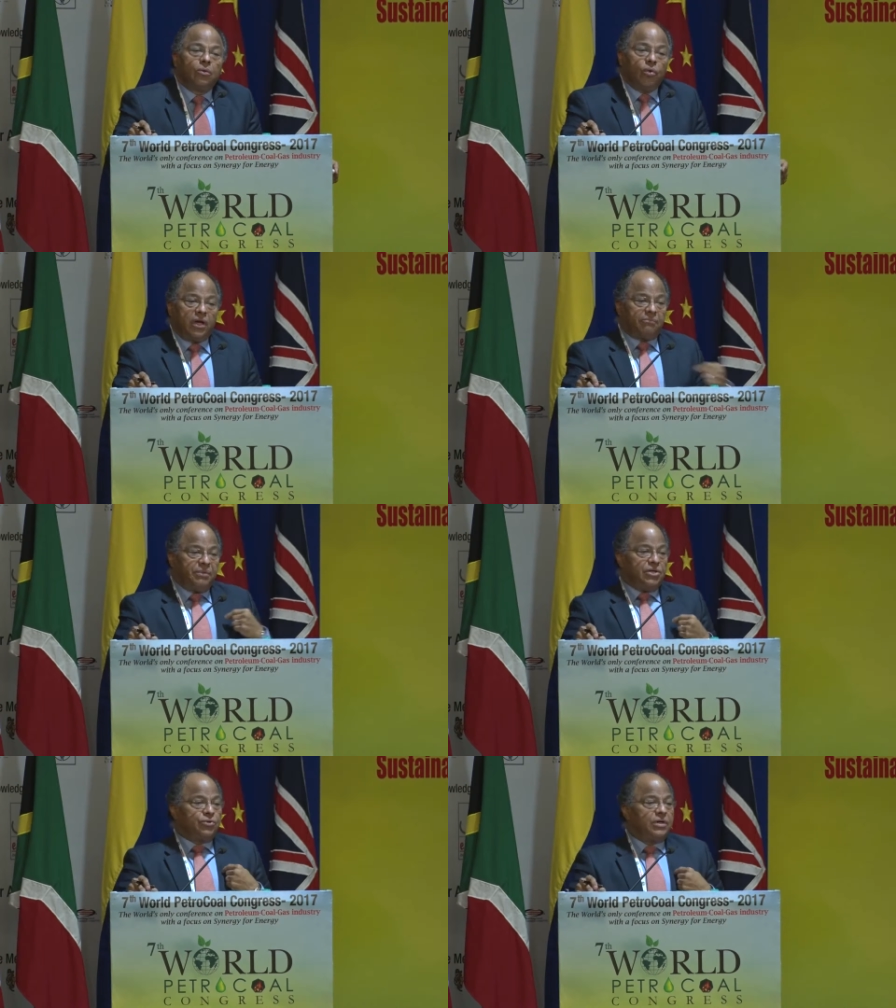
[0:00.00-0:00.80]
We
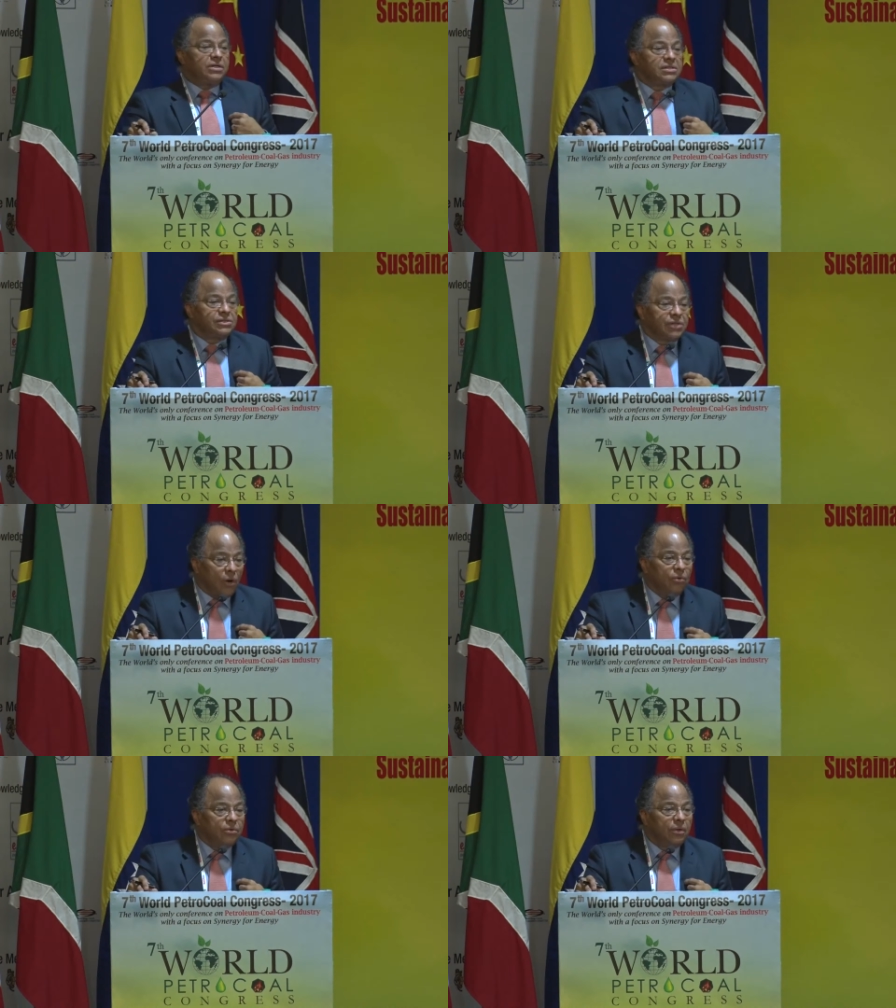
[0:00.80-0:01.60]
have been doing
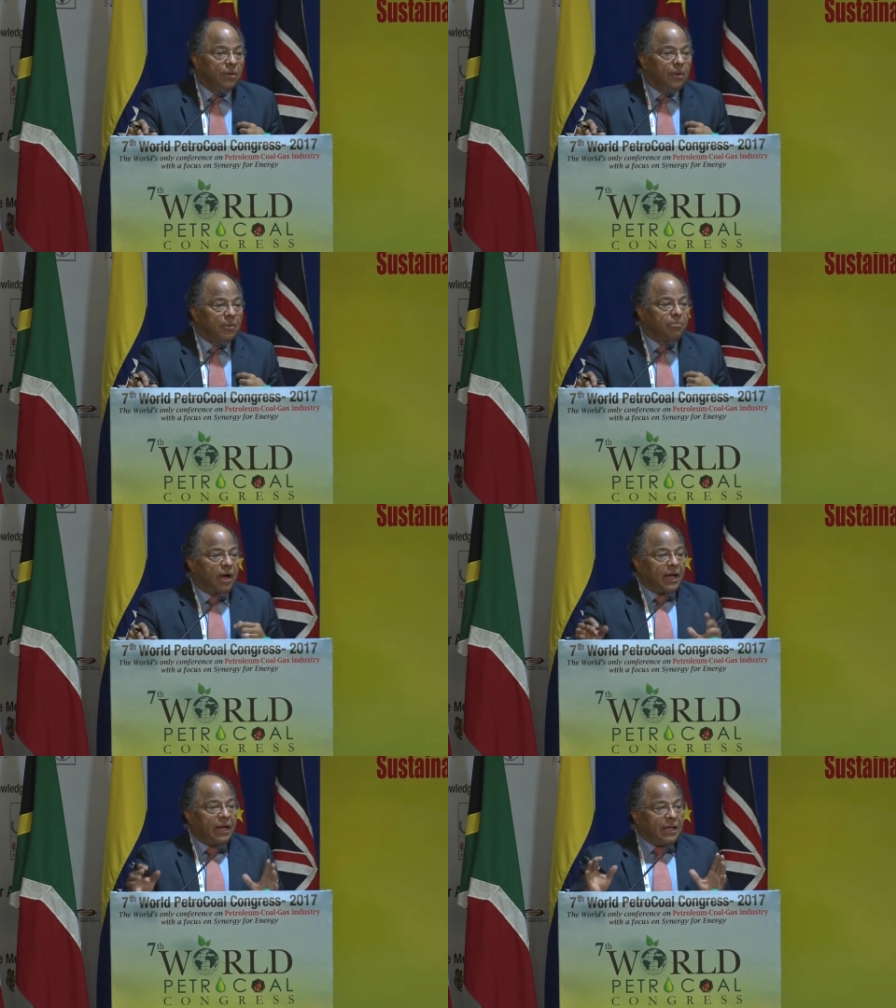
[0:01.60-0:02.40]
so
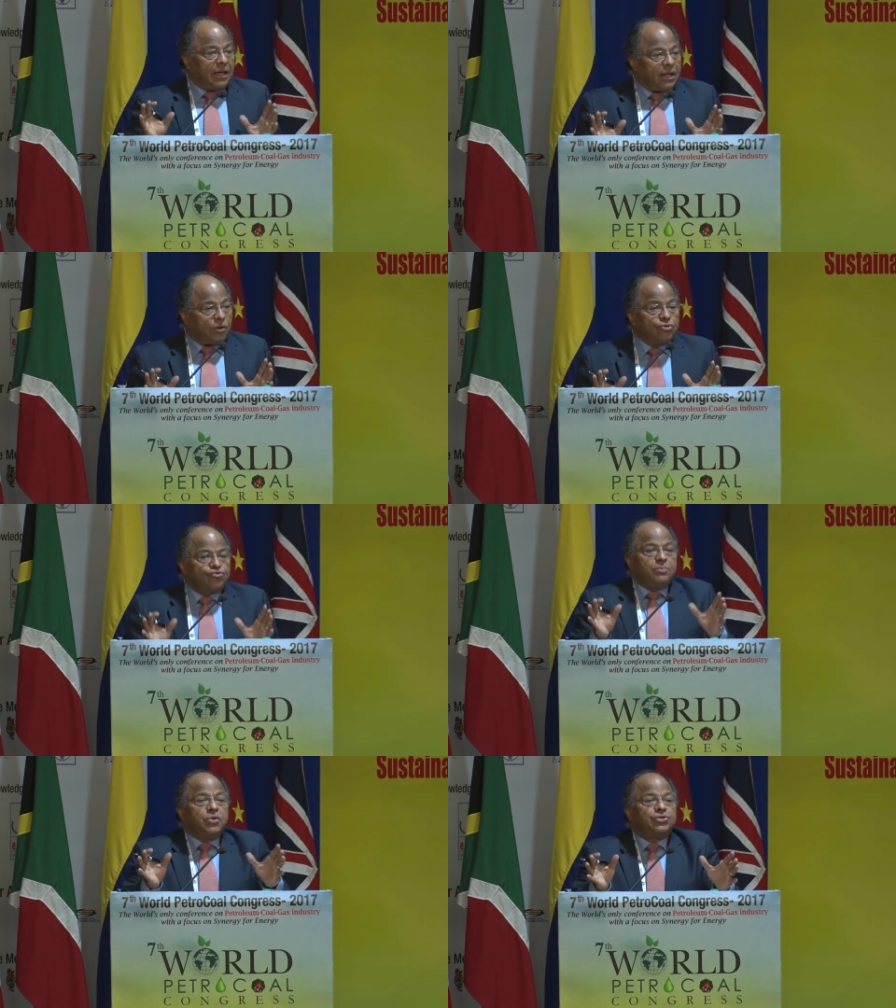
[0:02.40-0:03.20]
by
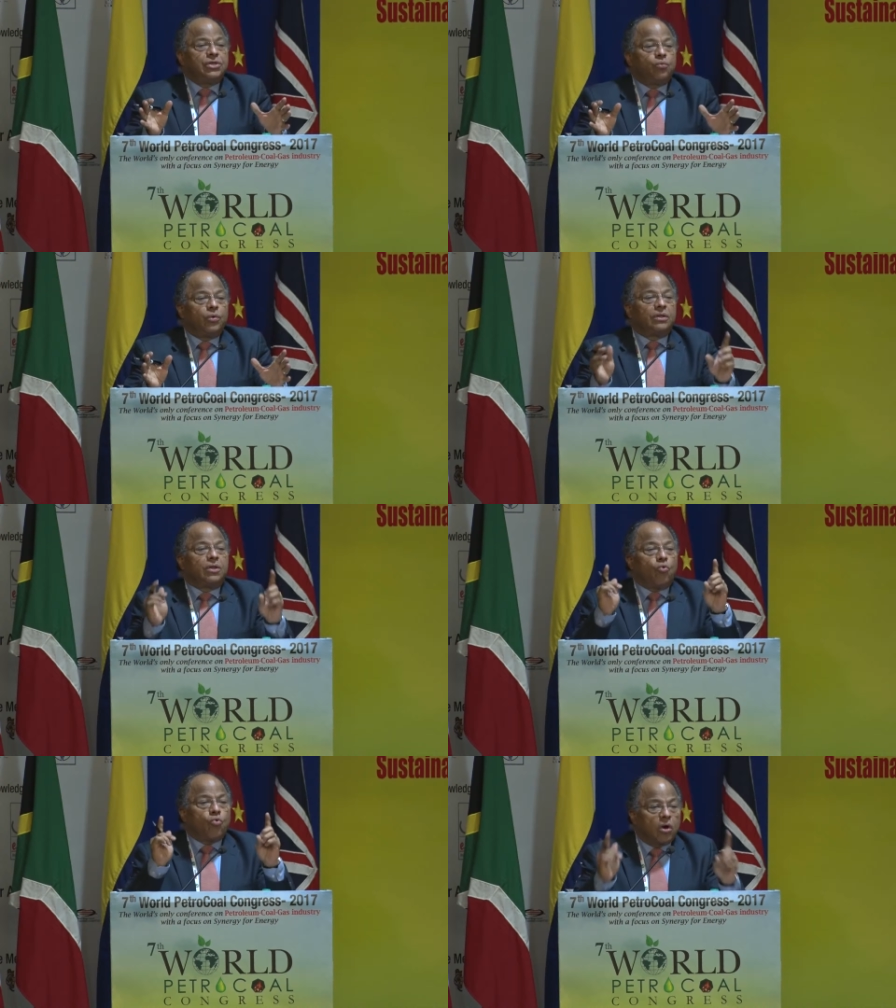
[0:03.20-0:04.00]
contributing
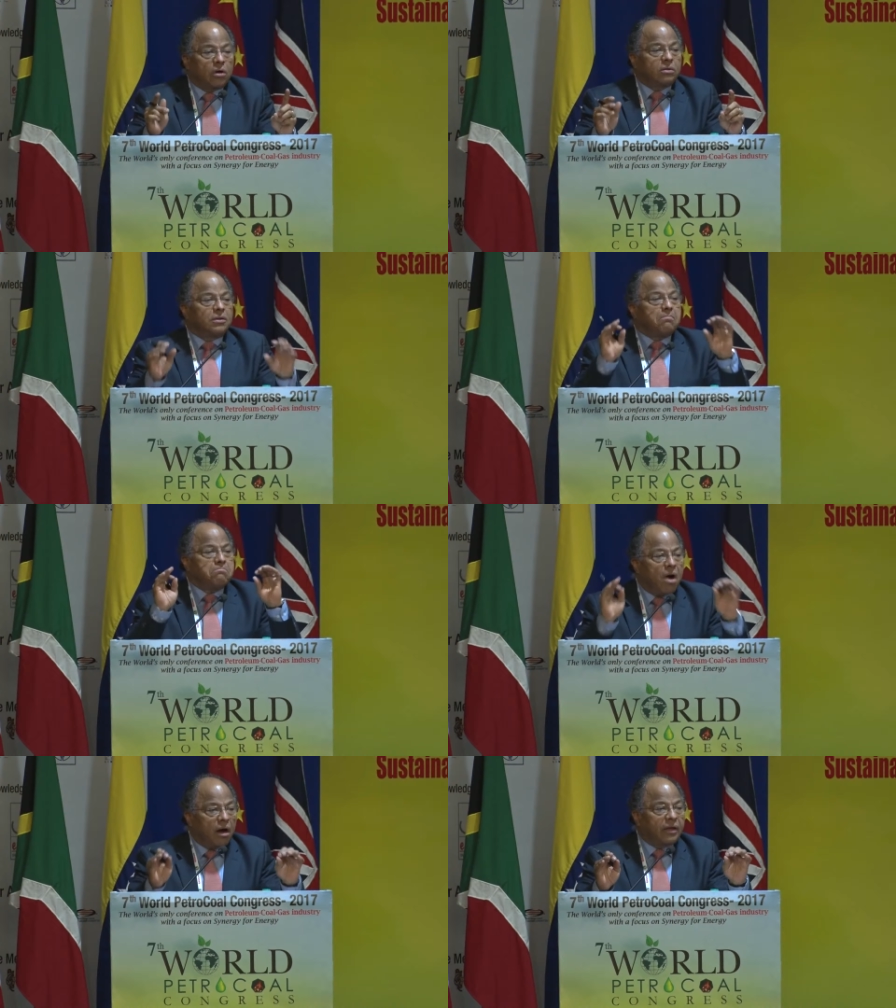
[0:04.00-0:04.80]
with world
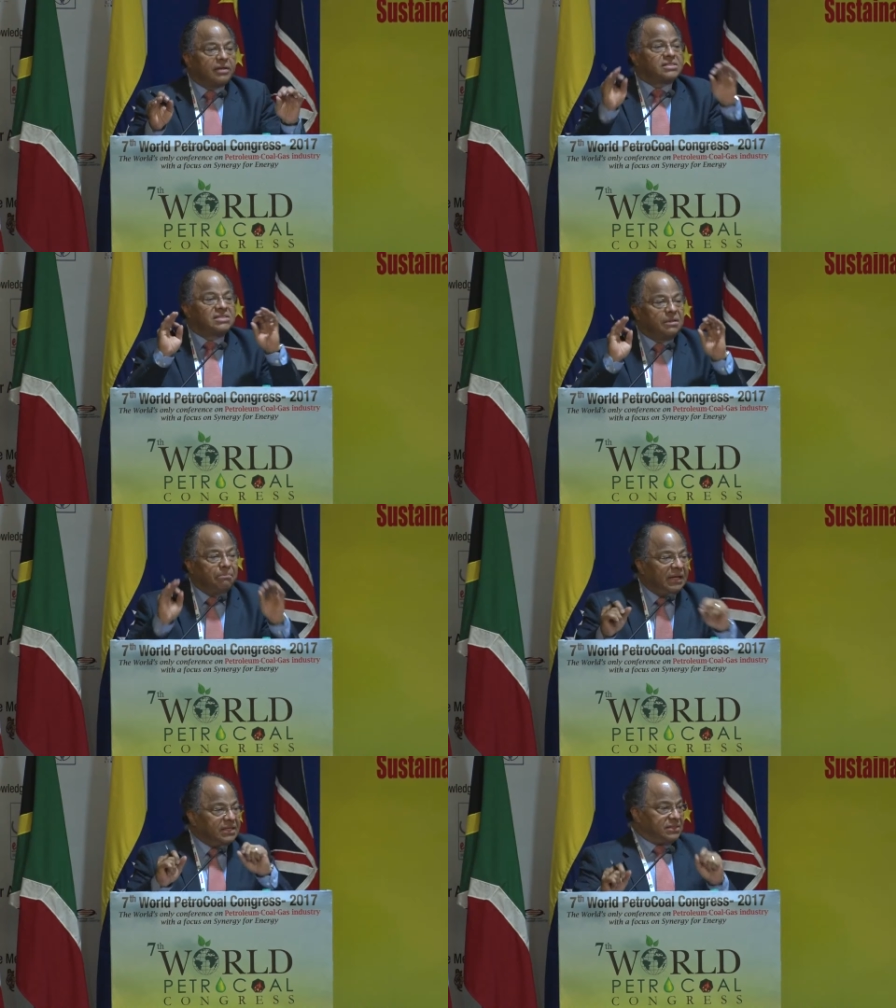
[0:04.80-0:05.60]
market
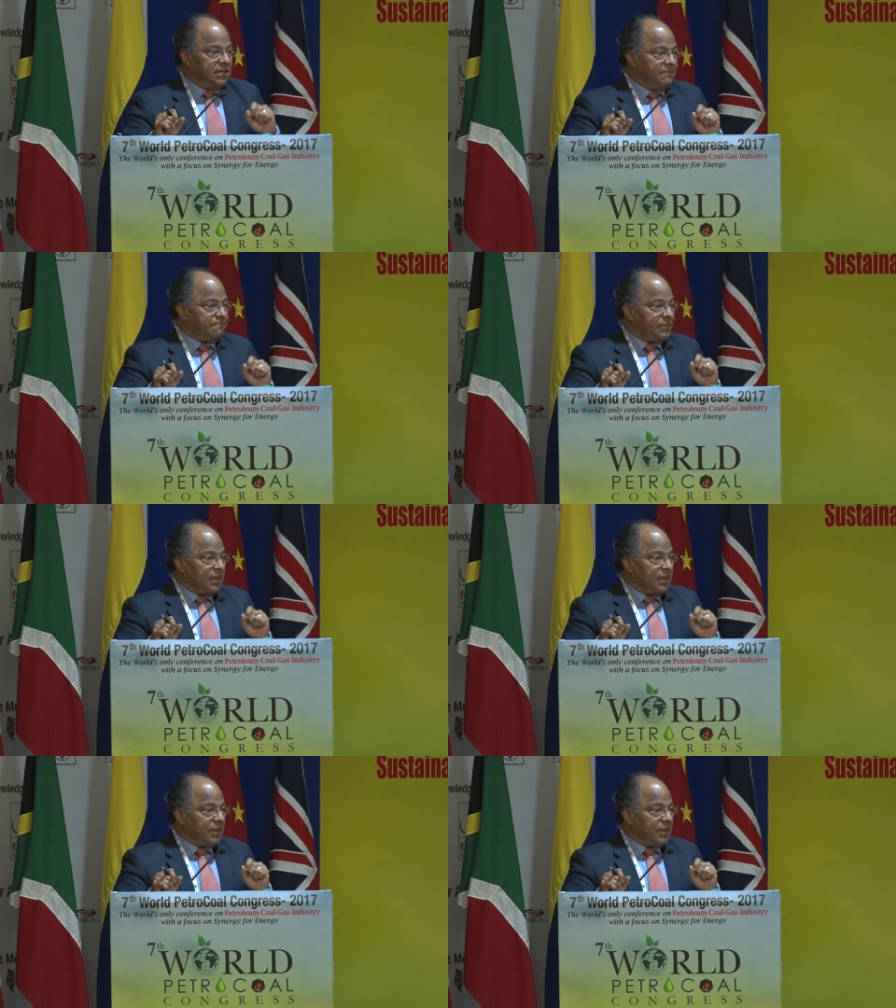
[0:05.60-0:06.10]
stability.